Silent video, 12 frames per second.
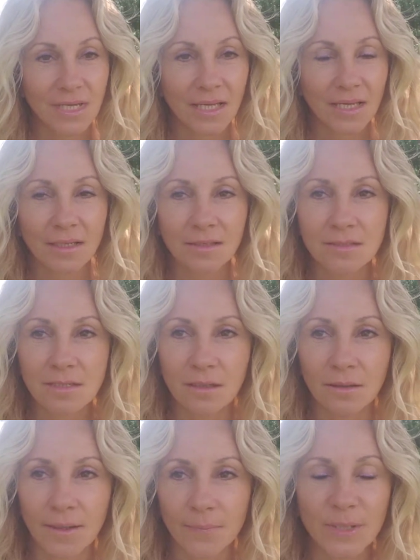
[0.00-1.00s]
And a
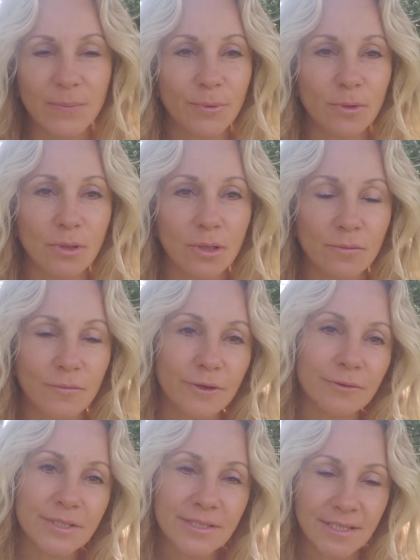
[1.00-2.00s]
lot of people are
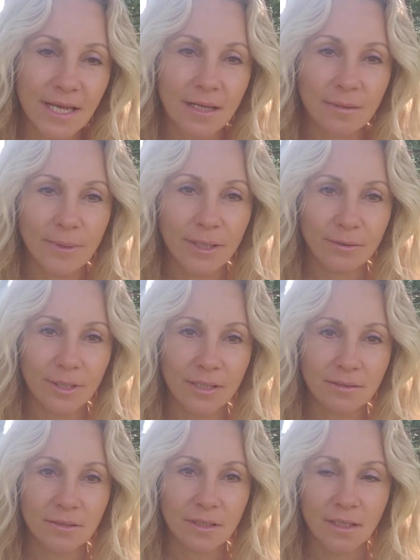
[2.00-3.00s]
very sad about it
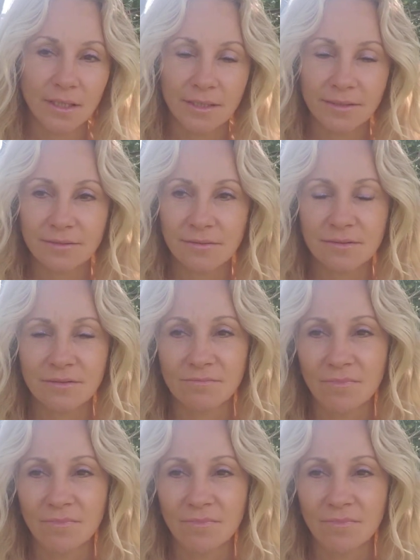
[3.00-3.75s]
and